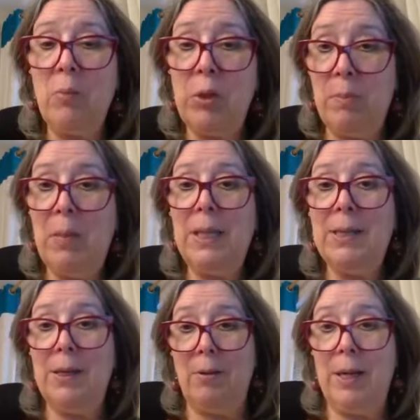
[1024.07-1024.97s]
were the
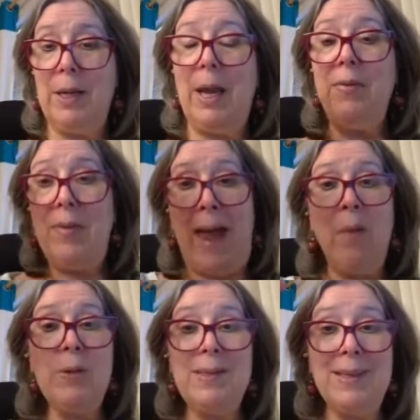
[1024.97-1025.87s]
military, and
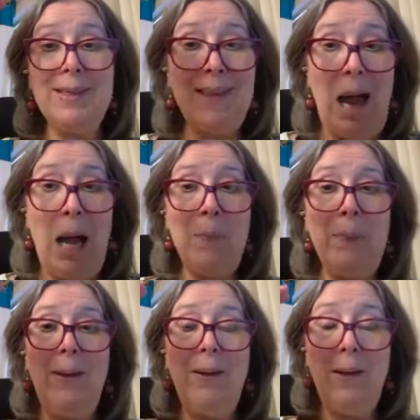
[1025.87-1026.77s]
that was the
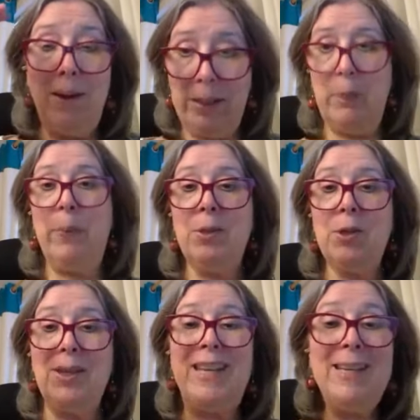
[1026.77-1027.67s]
top
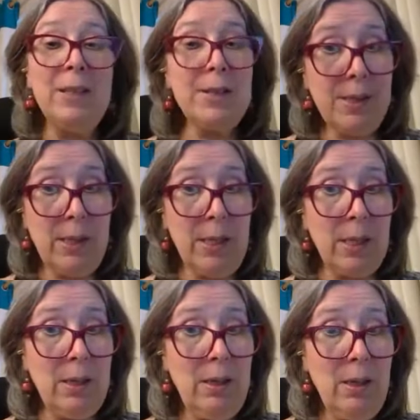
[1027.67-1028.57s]
occupation in the
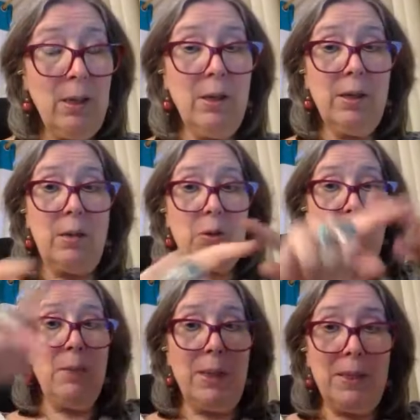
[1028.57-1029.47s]
city. Okay, we're
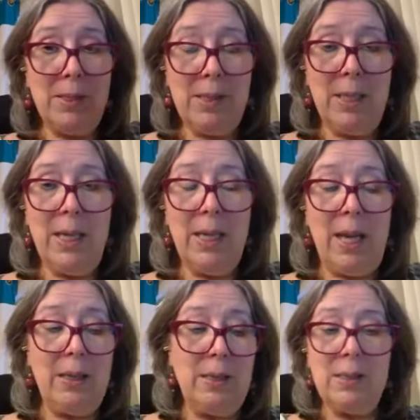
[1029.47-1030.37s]
talking about the city
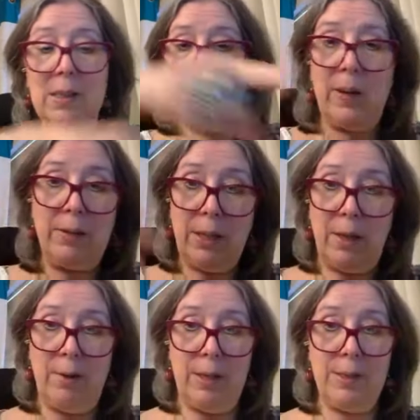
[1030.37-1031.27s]
and its surrounding
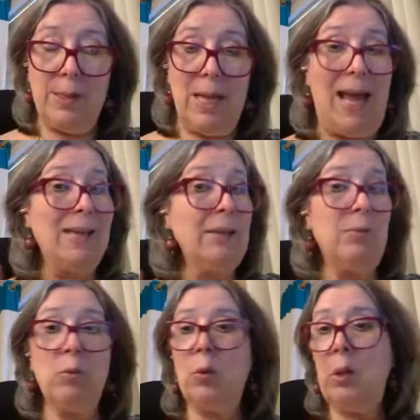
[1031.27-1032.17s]
areas, not the
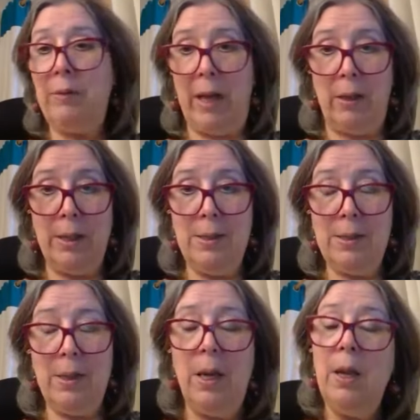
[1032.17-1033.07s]
rural
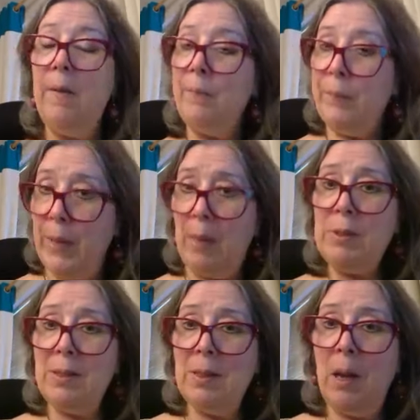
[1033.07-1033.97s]
valleys. That
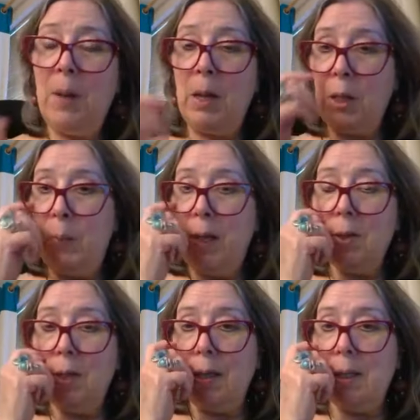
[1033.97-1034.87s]
was the top
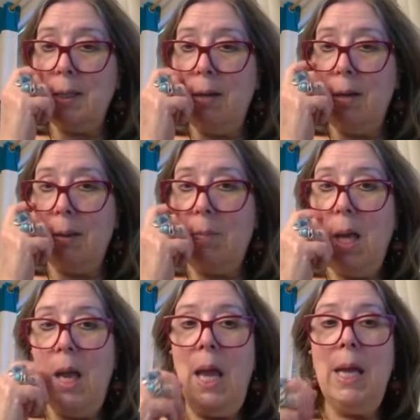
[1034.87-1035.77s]
occupation at the time.
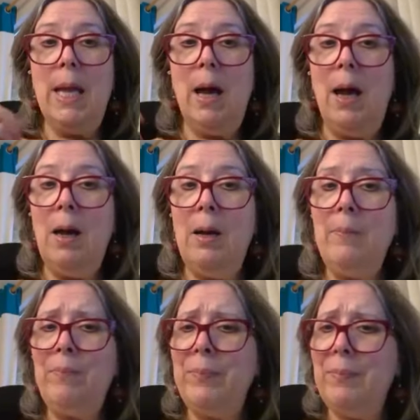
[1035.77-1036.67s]

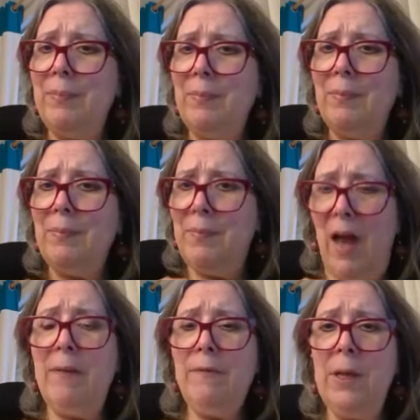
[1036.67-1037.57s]

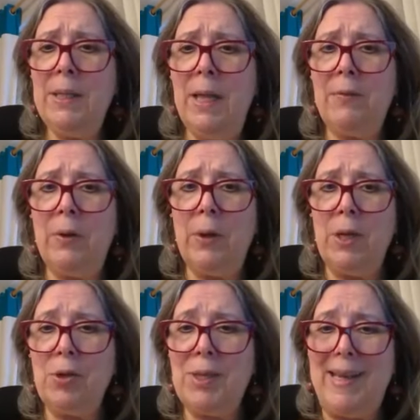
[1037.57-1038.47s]
I find that very
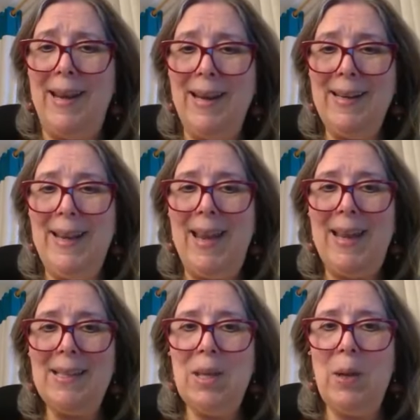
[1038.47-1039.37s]
interesting,
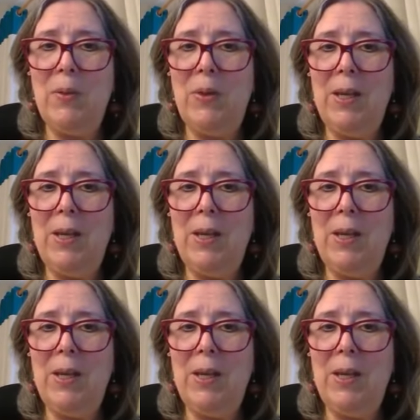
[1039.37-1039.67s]
and I